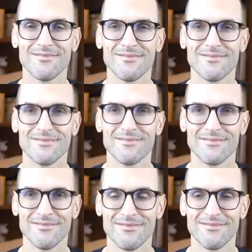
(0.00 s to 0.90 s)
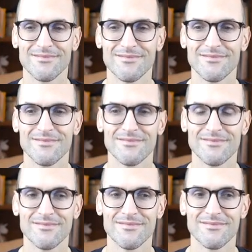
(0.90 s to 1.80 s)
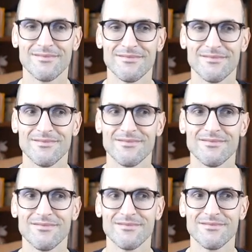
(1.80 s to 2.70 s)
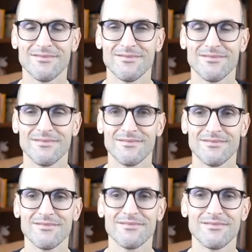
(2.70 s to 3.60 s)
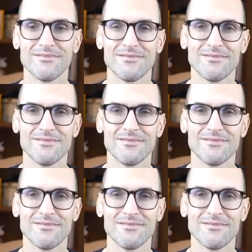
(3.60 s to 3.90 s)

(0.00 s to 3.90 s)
[no speech]